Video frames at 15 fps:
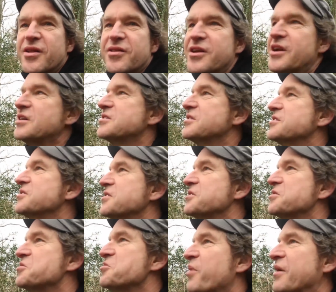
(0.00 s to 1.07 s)
The nesting
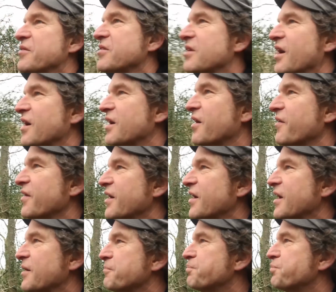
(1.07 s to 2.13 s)
season's about to get going
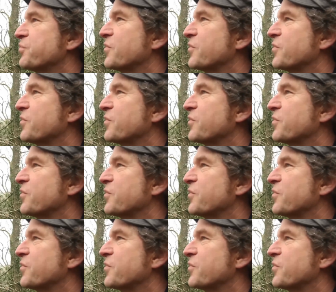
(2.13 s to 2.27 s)
again.